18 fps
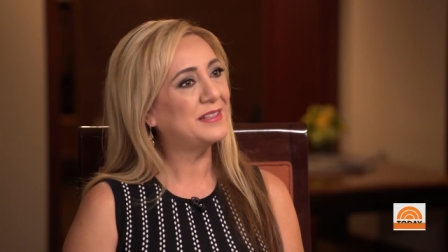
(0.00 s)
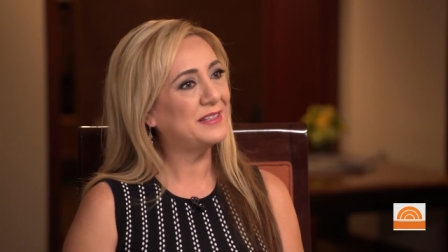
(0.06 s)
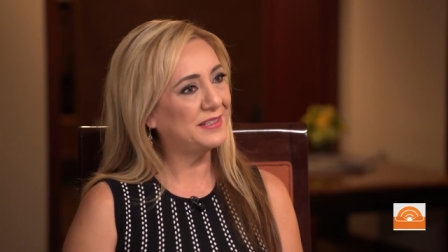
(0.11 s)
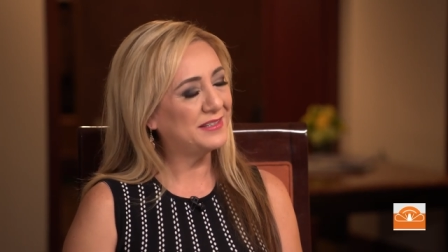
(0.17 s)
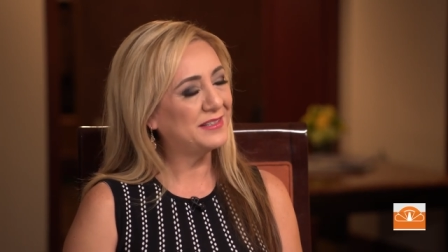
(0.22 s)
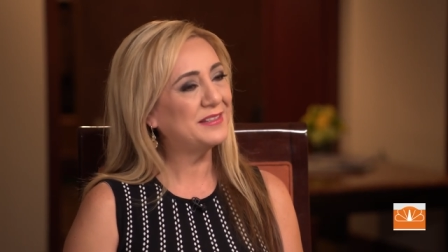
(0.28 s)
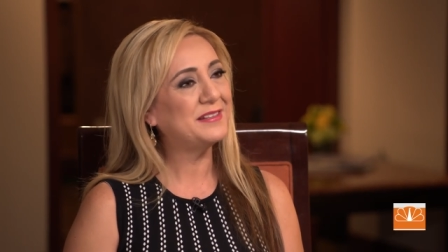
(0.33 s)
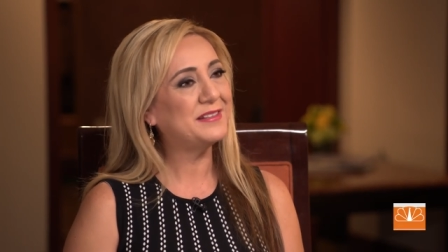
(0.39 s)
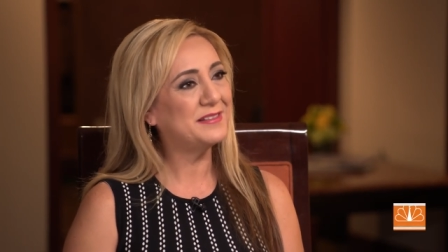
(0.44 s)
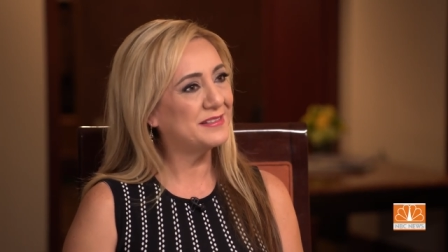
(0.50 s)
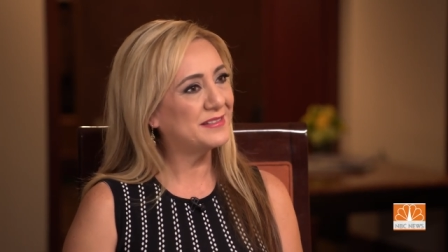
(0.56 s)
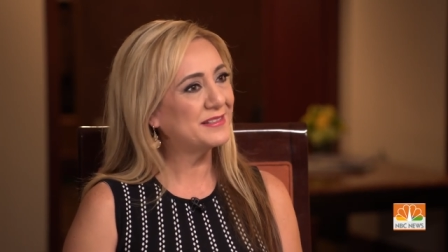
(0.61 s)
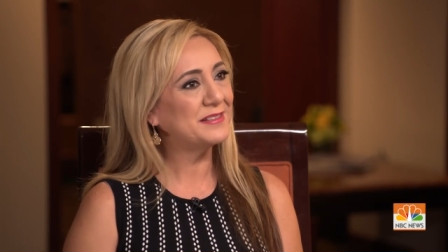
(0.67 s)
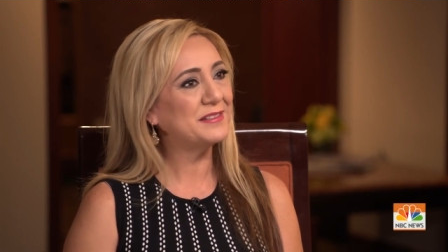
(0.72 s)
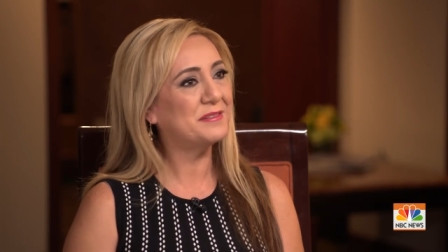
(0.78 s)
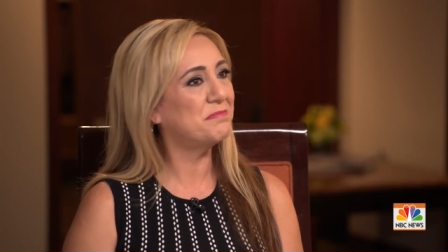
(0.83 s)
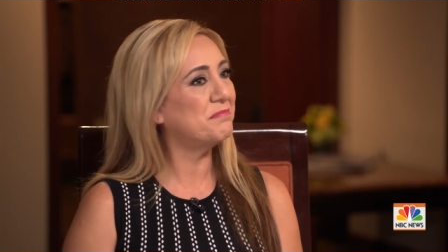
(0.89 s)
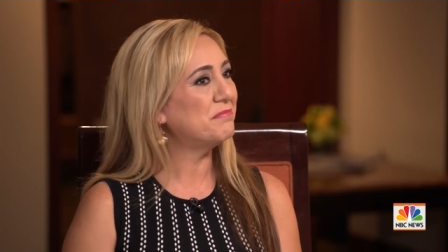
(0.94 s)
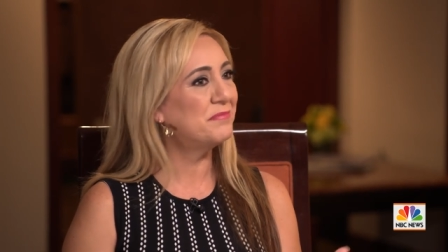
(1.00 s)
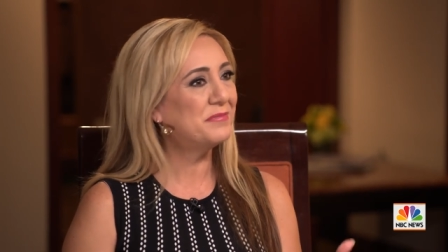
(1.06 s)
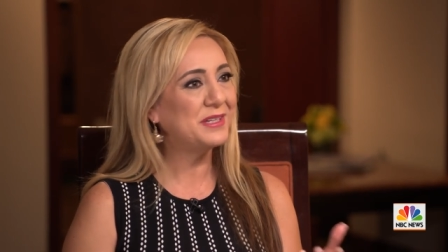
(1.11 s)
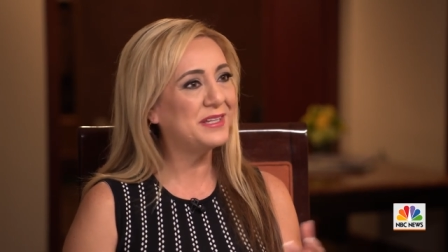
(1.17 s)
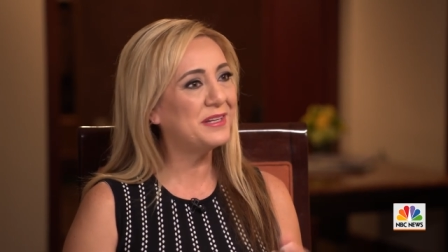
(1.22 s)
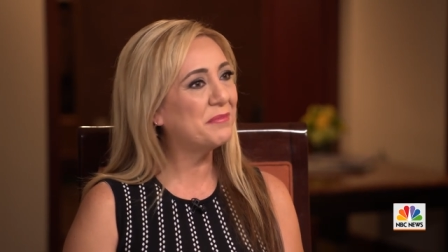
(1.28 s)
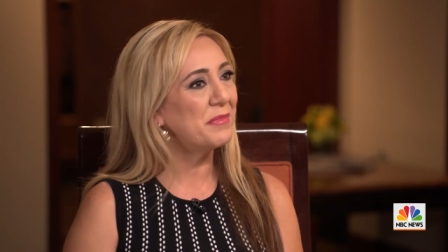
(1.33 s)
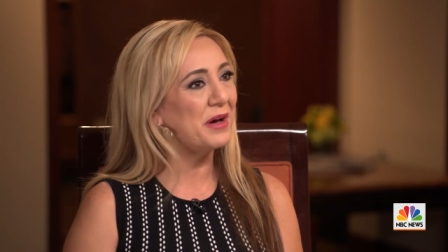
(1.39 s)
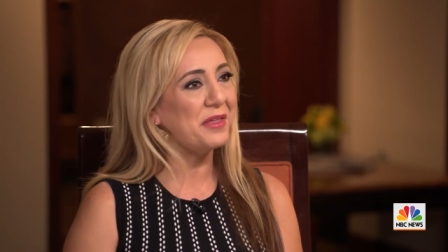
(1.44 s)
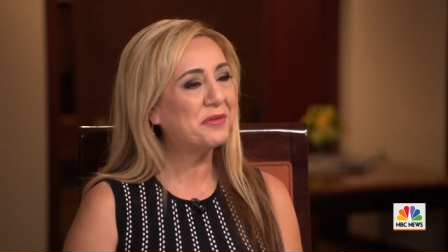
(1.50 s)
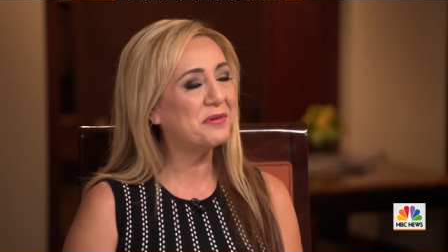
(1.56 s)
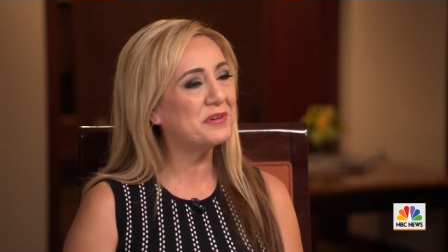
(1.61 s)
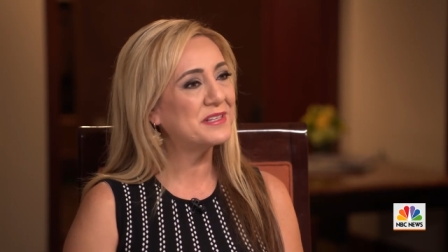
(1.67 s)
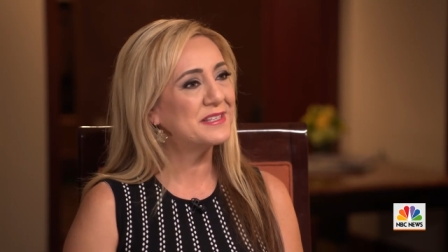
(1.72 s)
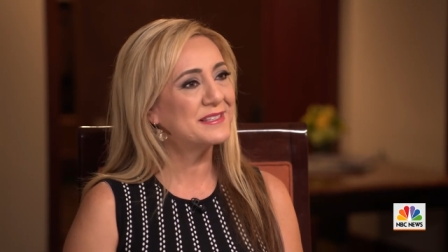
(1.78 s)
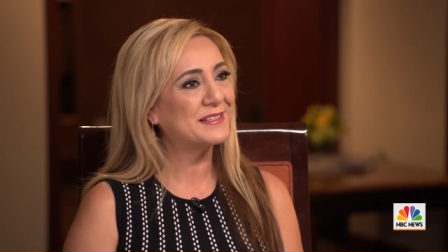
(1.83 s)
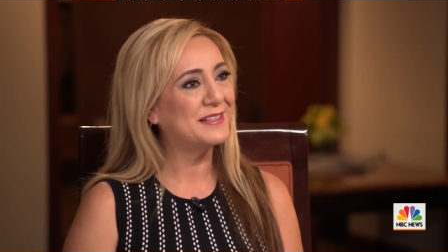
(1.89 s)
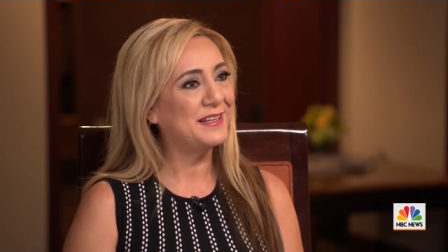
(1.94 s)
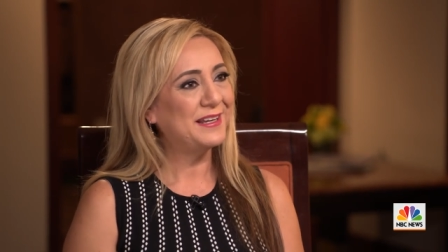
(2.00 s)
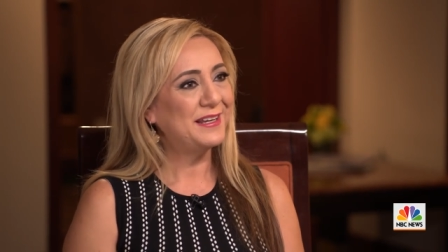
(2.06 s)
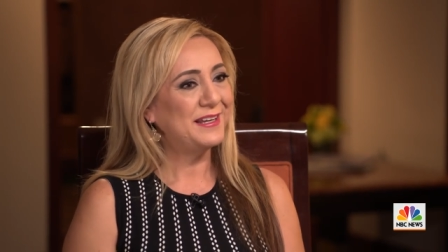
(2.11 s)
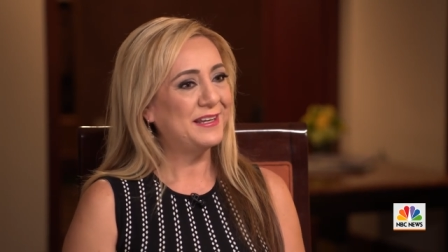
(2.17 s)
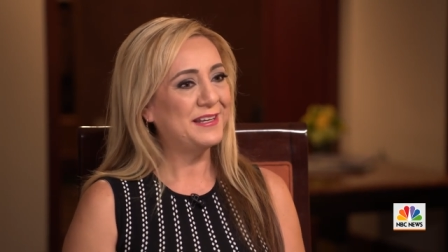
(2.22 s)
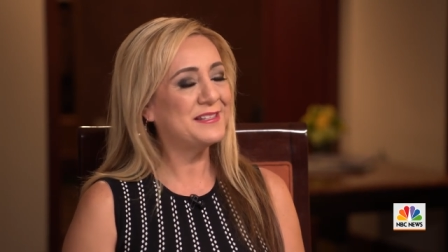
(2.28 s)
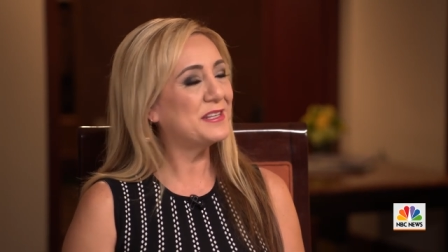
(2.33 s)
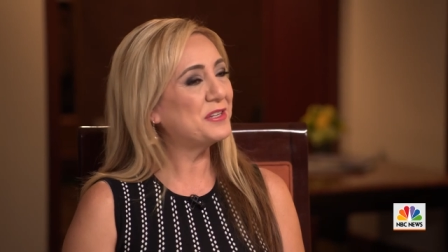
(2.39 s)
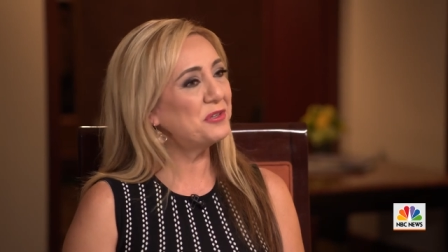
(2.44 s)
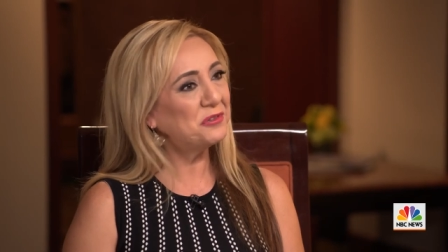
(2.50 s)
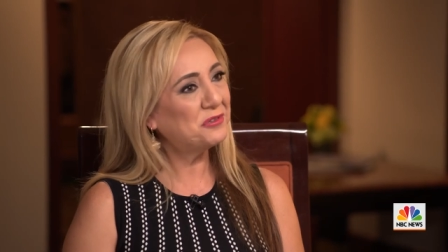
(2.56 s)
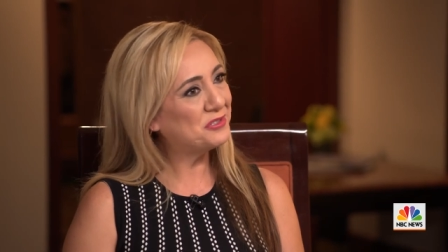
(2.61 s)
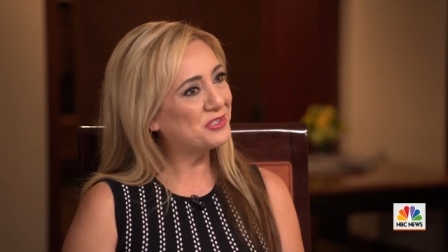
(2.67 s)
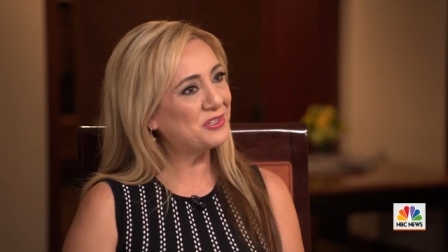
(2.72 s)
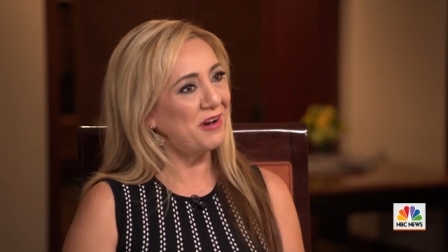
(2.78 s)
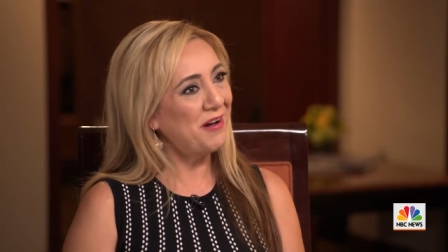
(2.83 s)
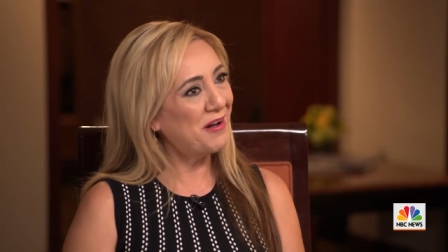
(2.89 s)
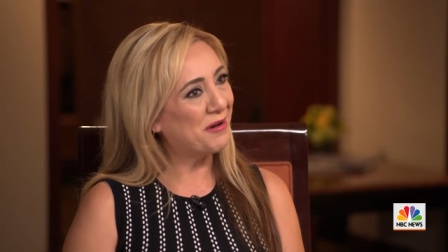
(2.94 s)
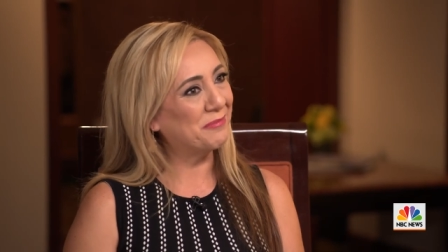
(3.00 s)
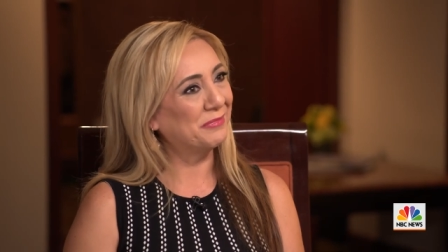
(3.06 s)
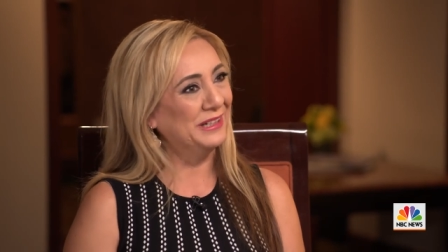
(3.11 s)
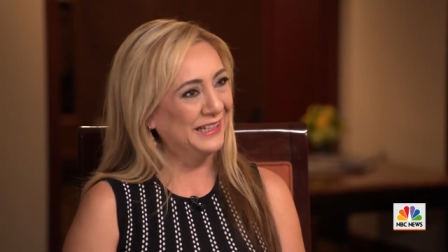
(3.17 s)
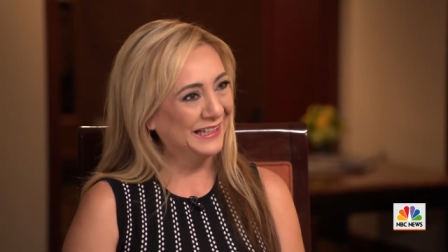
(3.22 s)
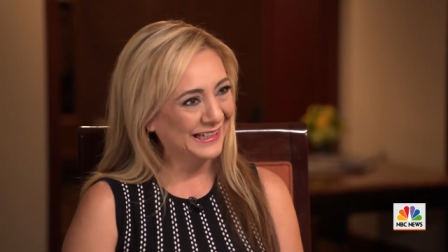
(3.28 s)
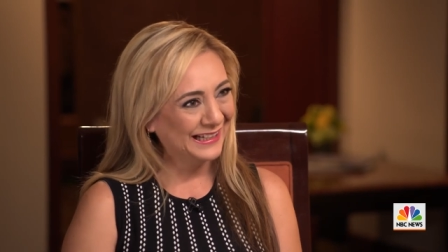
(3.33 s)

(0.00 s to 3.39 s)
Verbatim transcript: it's it, being a mother is, is another job.